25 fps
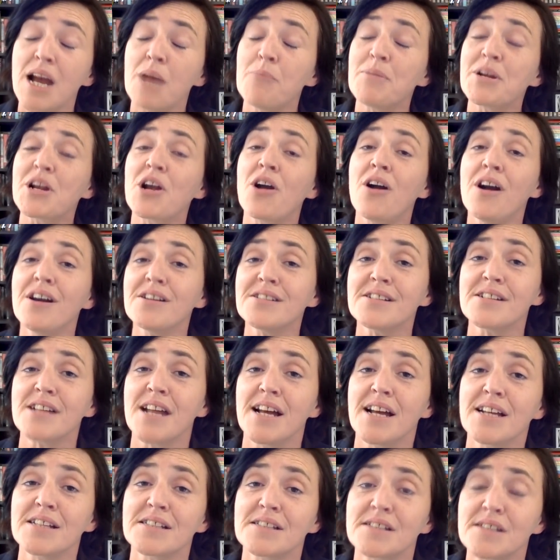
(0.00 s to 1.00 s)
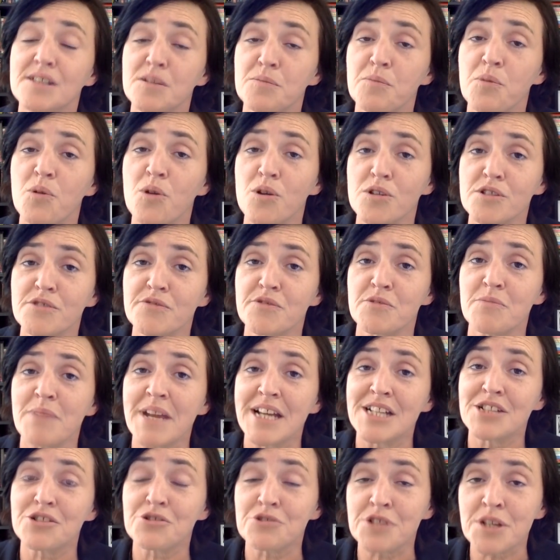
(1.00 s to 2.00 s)
Because it has the support of the
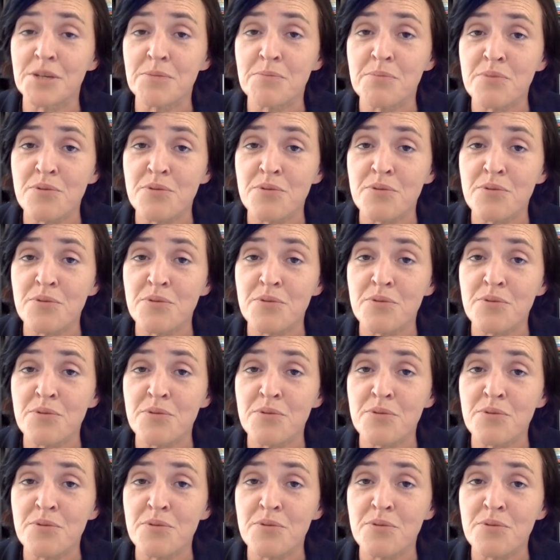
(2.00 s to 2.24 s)
mainstream